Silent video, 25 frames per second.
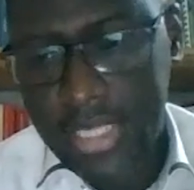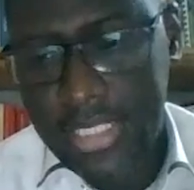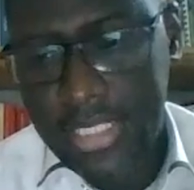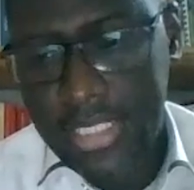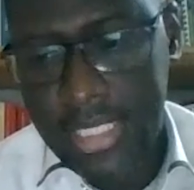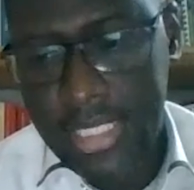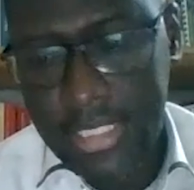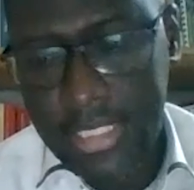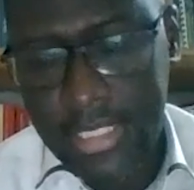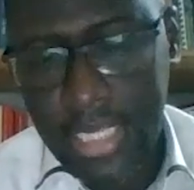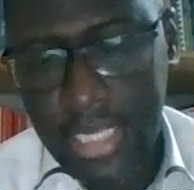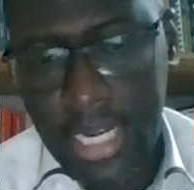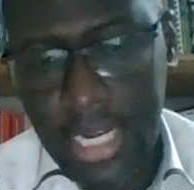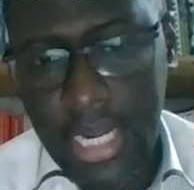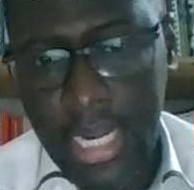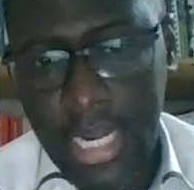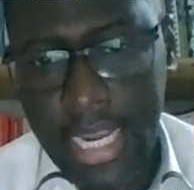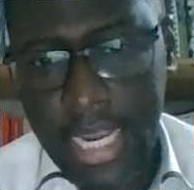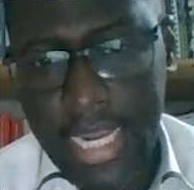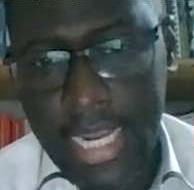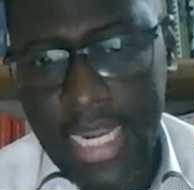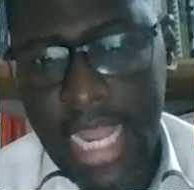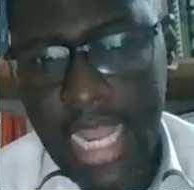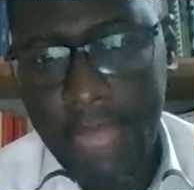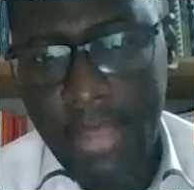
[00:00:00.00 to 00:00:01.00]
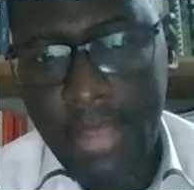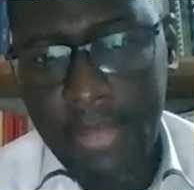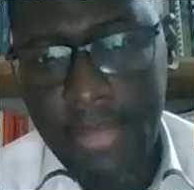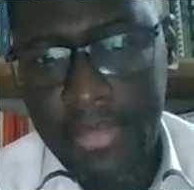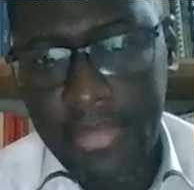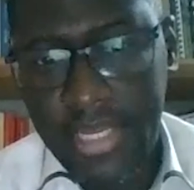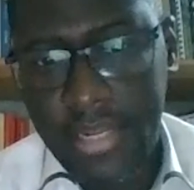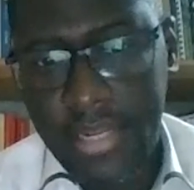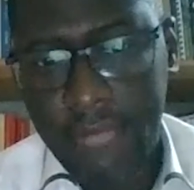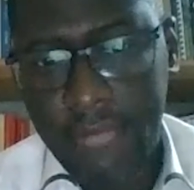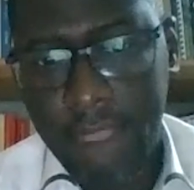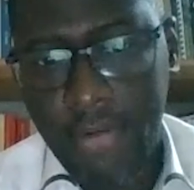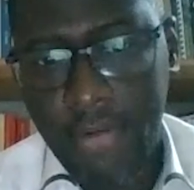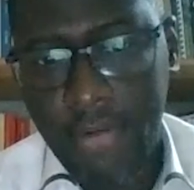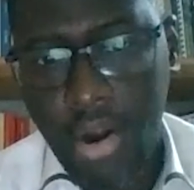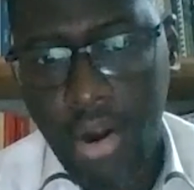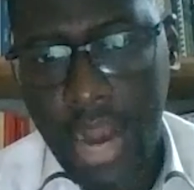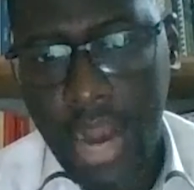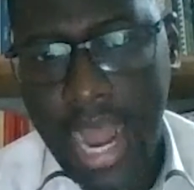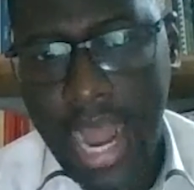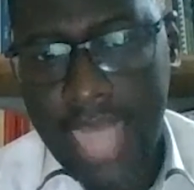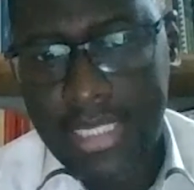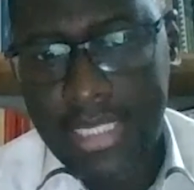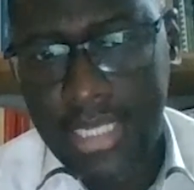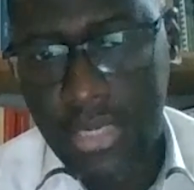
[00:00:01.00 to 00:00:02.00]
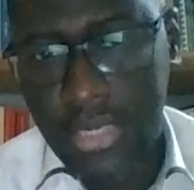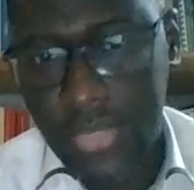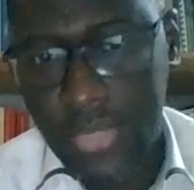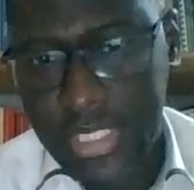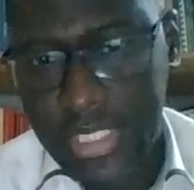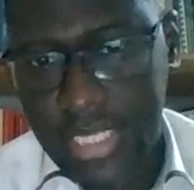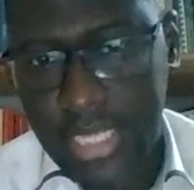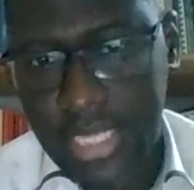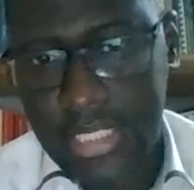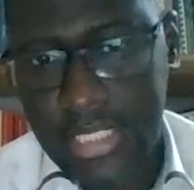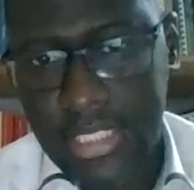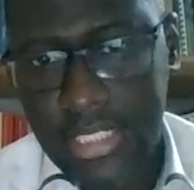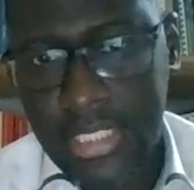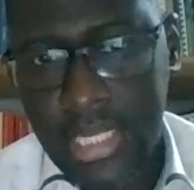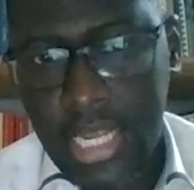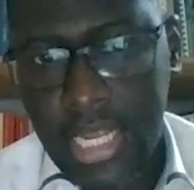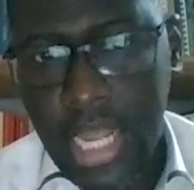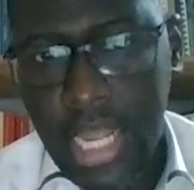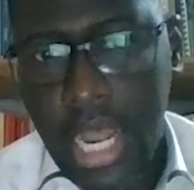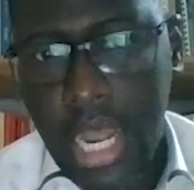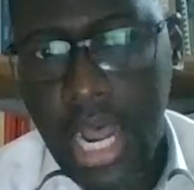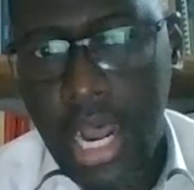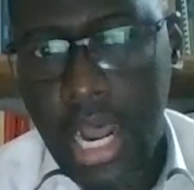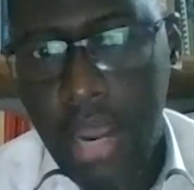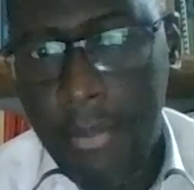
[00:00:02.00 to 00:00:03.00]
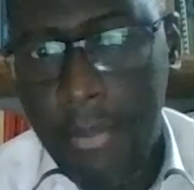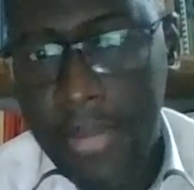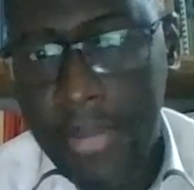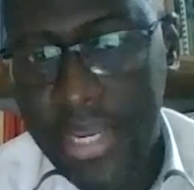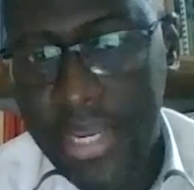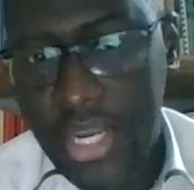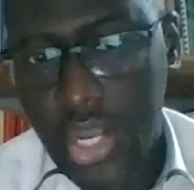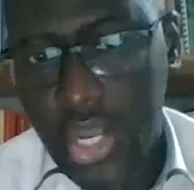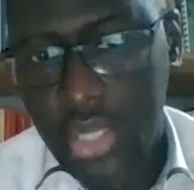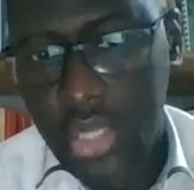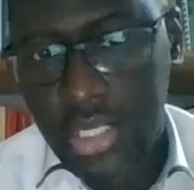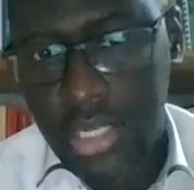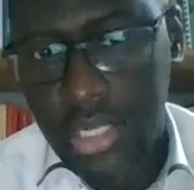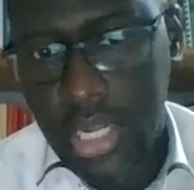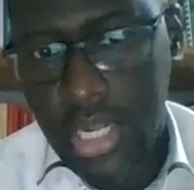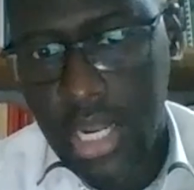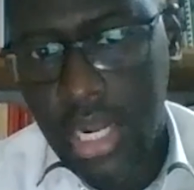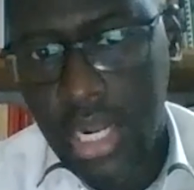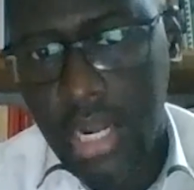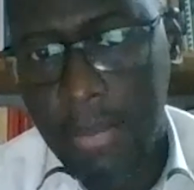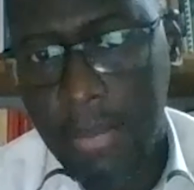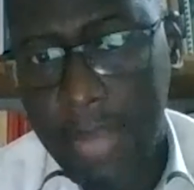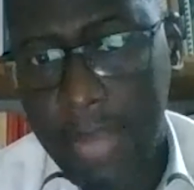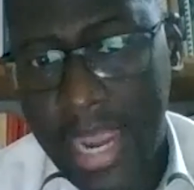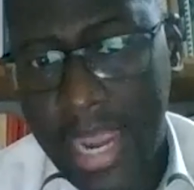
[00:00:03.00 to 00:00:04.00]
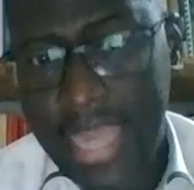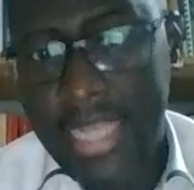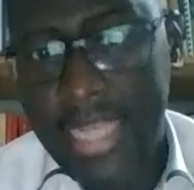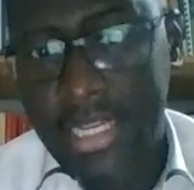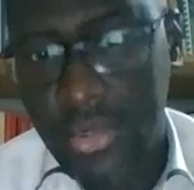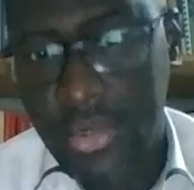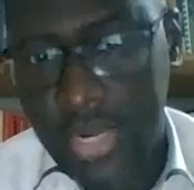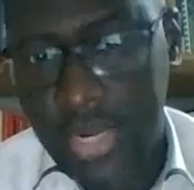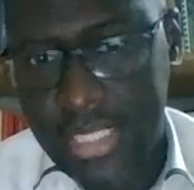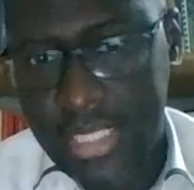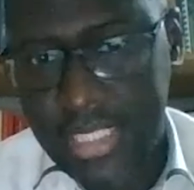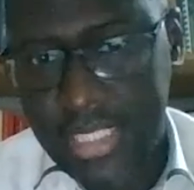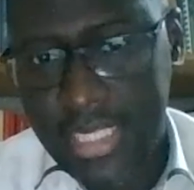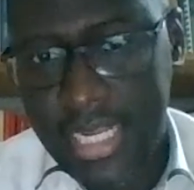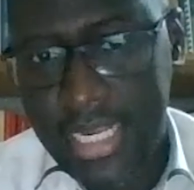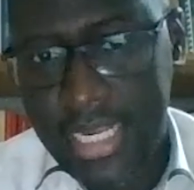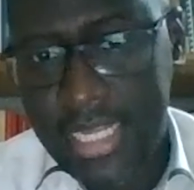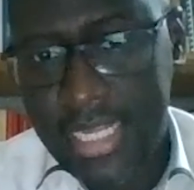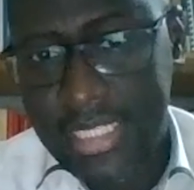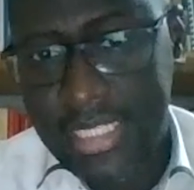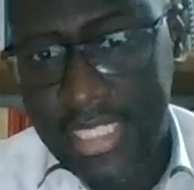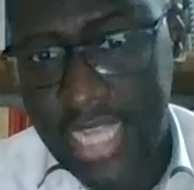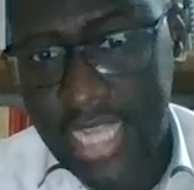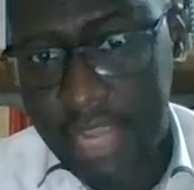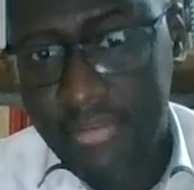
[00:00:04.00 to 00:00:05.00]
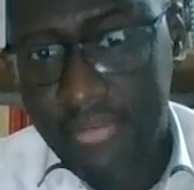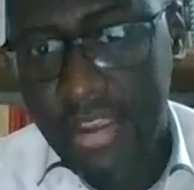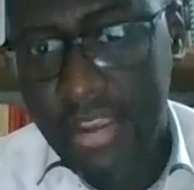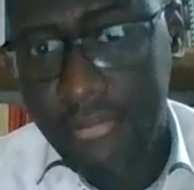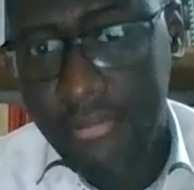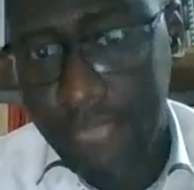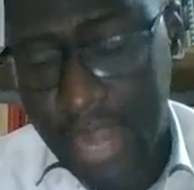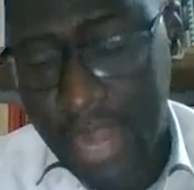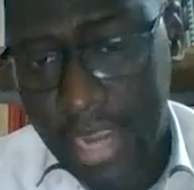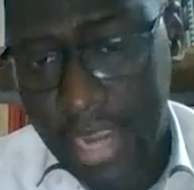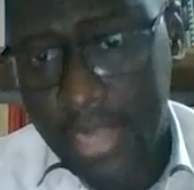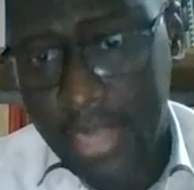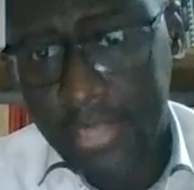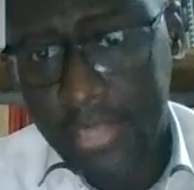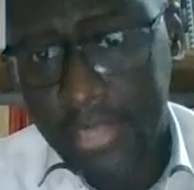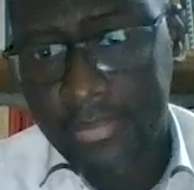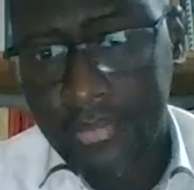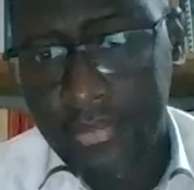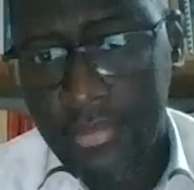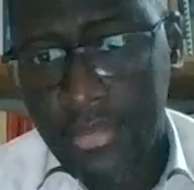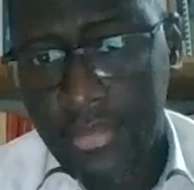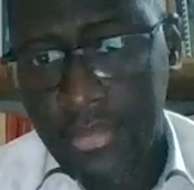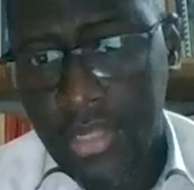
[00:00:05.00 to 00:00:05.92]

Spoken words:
interested in MMT for other reasons beyond my interest in the CFA franc.